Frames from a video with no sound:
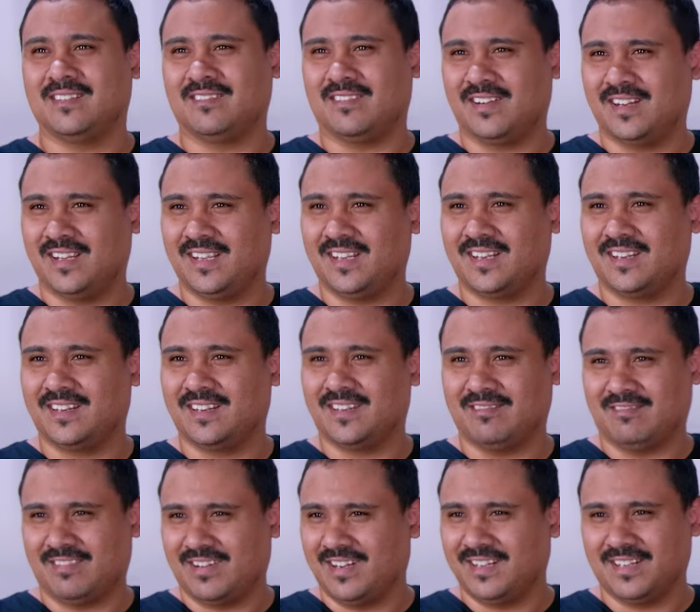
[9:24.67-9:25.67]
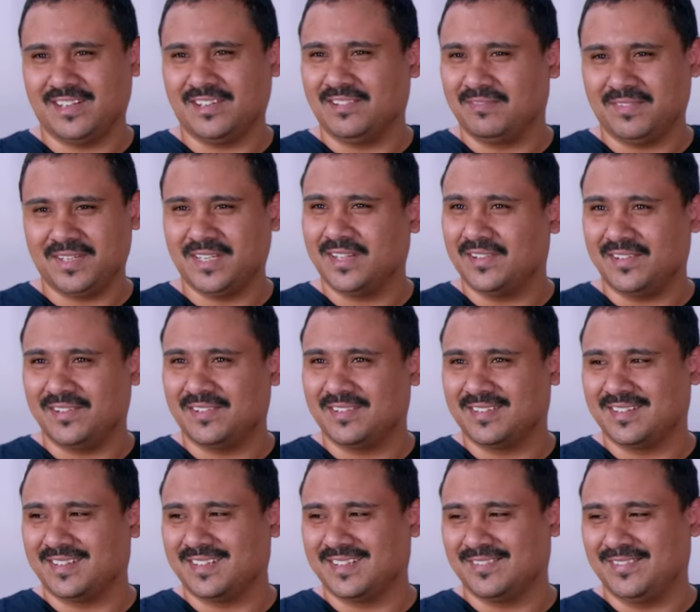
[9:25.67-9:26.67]
right? No. Right? No, we don't.
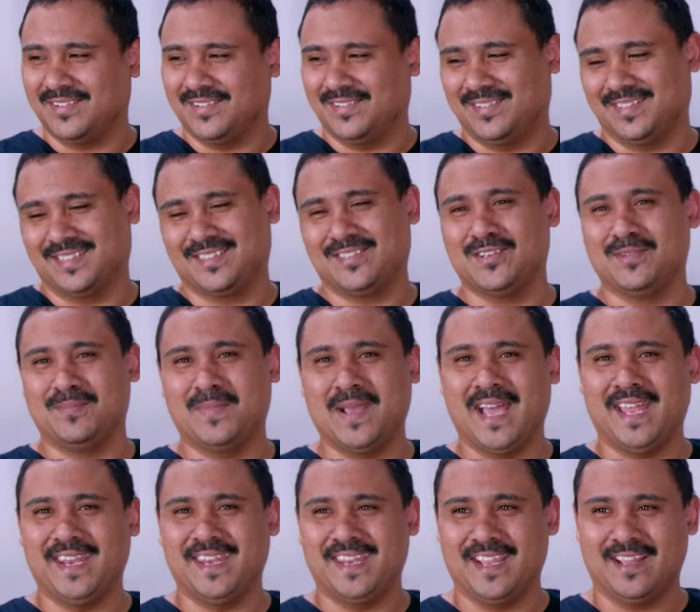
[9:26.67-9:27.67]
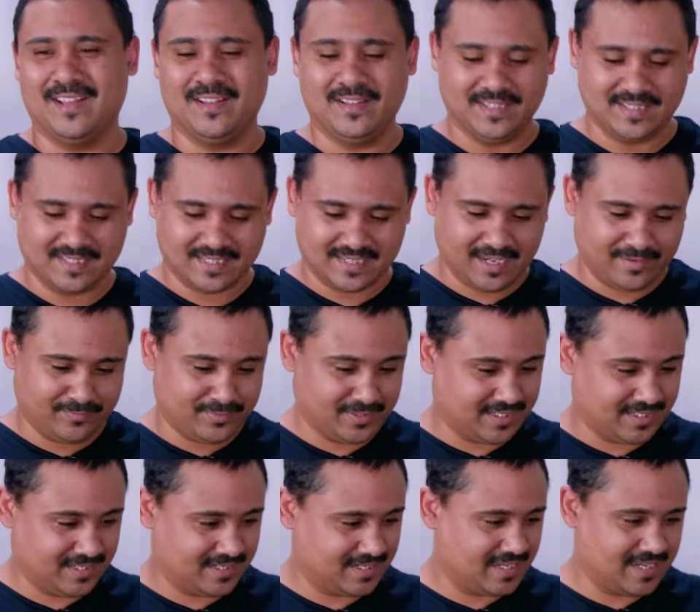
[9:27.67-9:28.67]
No. Well, too bad now. It's covered
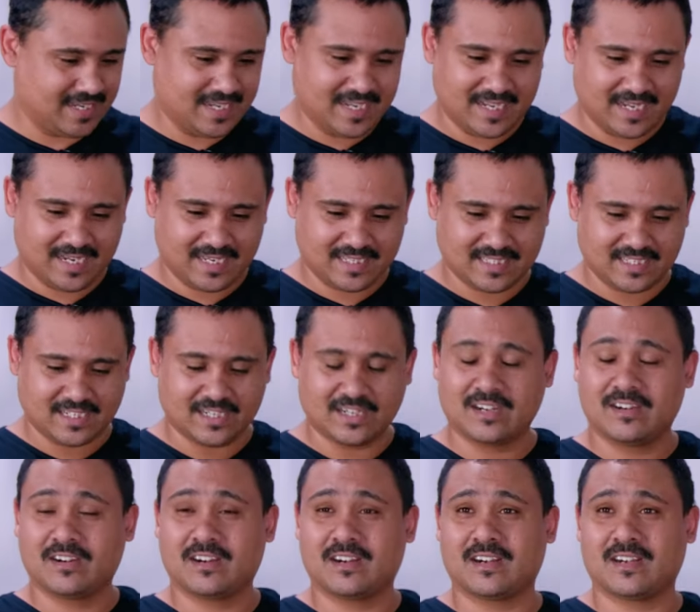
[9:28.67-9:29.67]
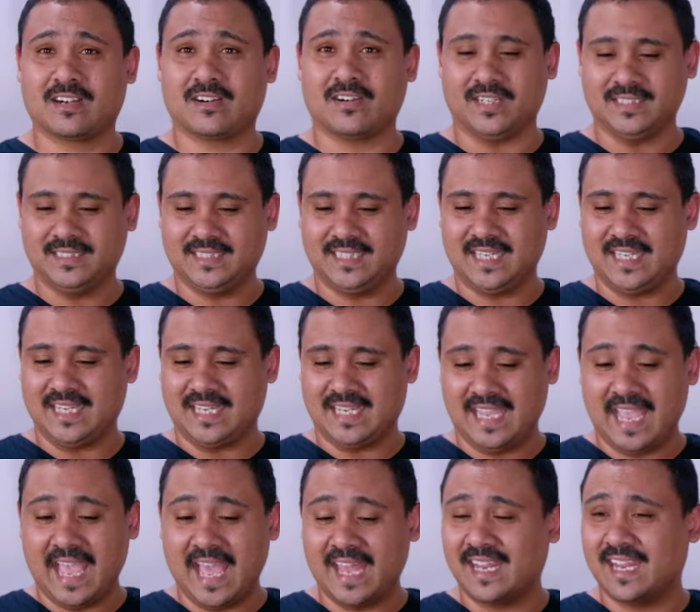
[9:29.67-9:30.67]
in, it's encrusted in
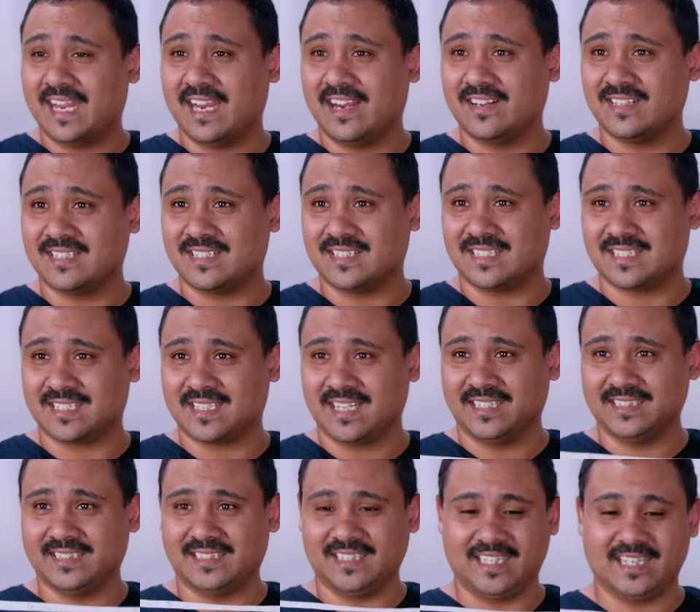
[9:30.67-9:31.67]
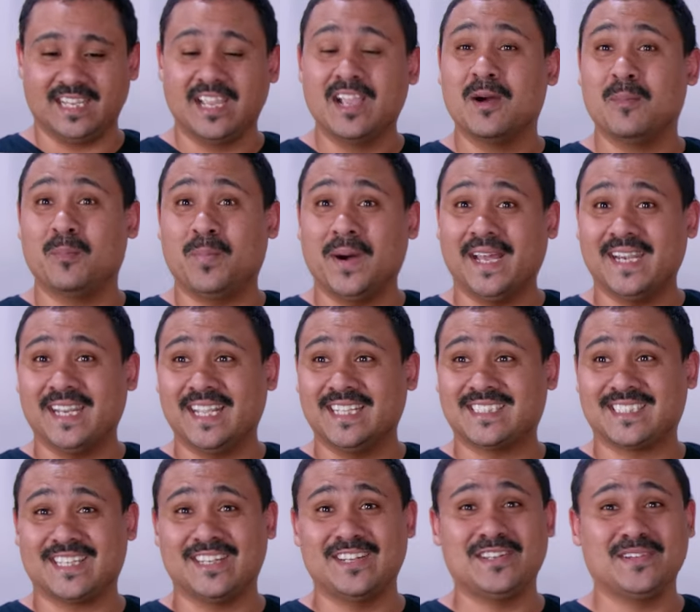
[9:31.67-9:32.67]
cat hair. It's disgusting, but
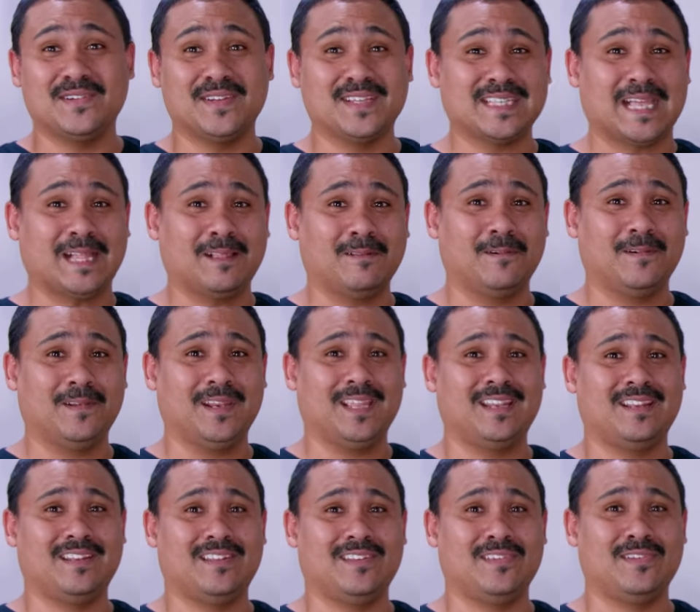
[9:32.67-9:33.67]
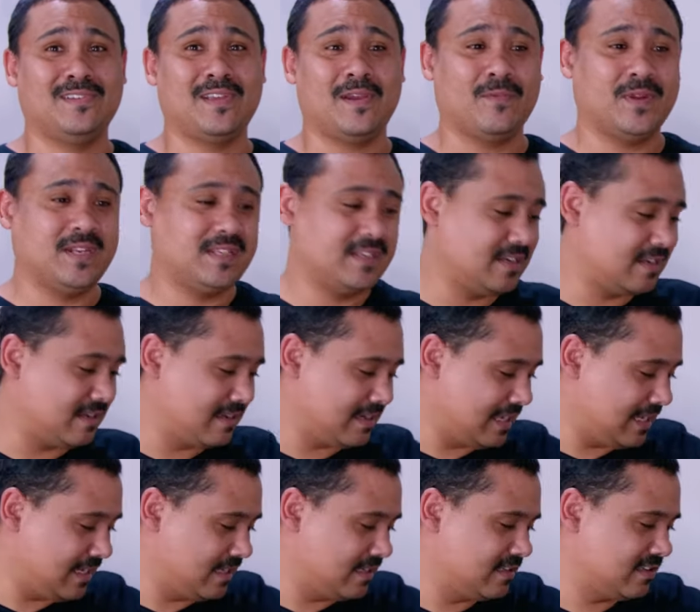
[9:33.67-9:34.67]
it's going to do exactly what we needed to do, and we didn't
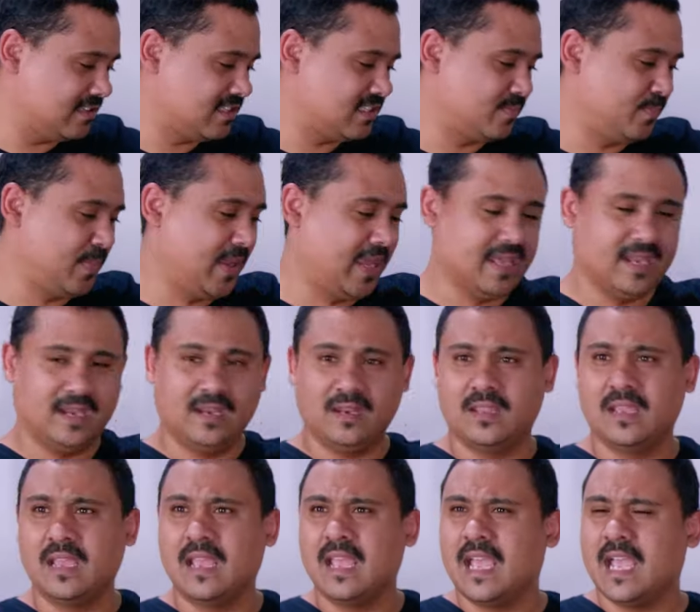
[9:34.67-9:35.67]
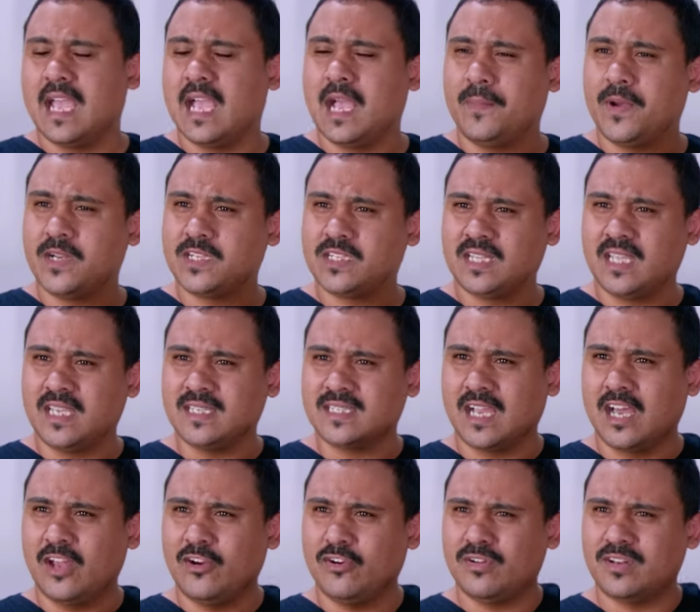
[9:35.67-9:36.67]
need to spend, how much are these?
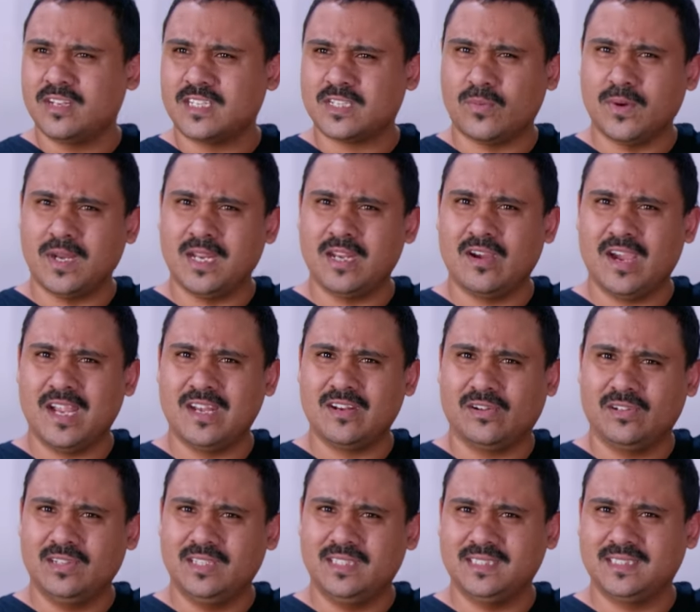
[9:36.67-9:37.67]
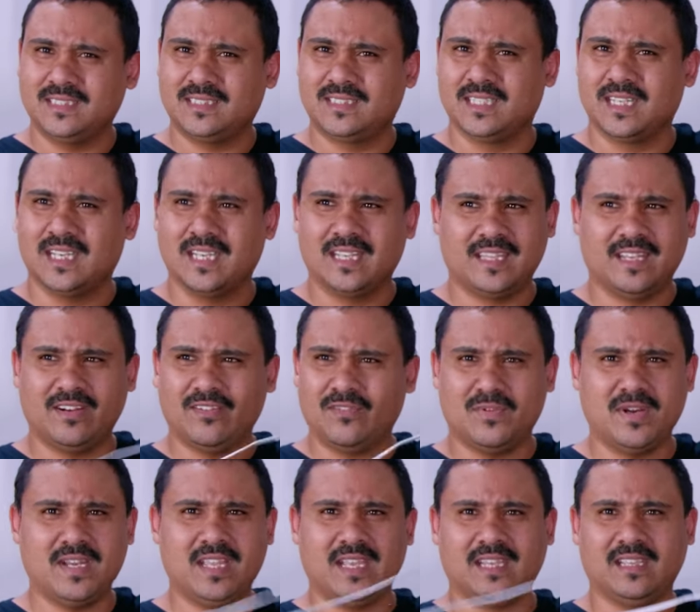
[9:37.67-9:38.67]
$129? They're
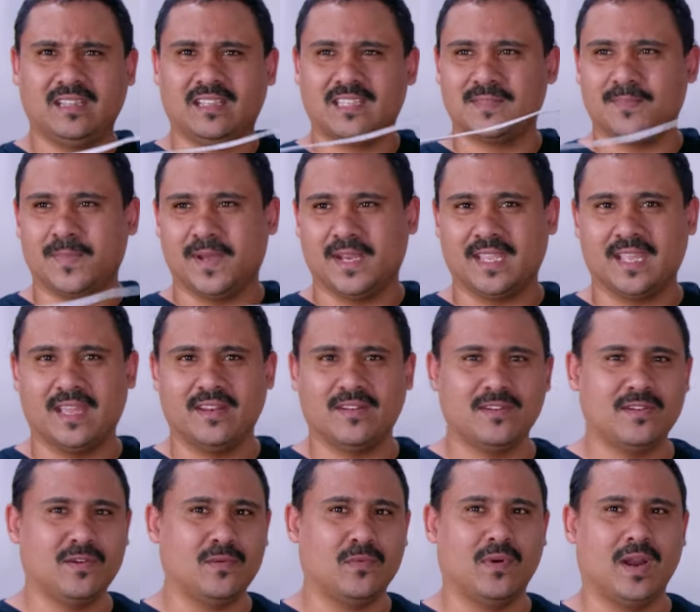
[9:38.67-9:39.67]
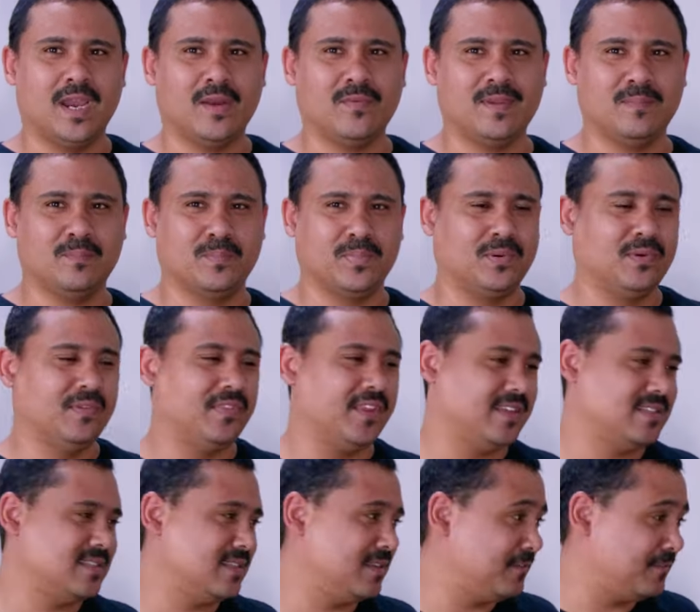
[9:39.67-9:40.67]
ridiculous money. I don't know why we bought
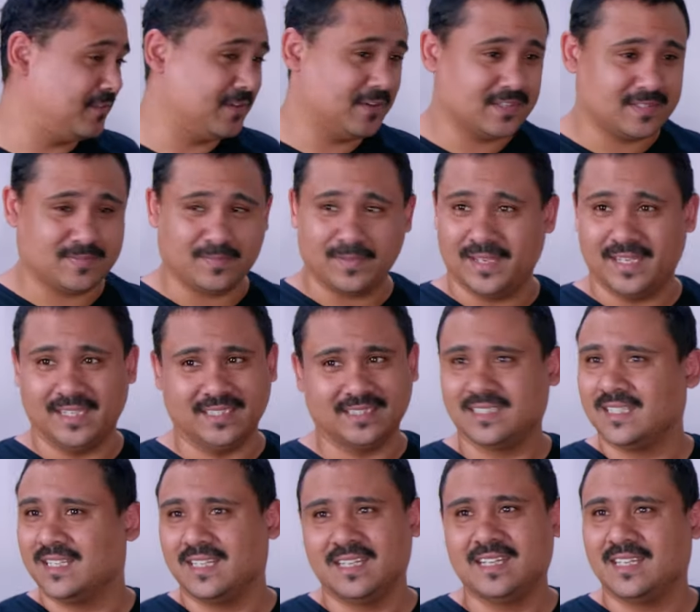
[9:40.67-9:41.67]
these in the first place.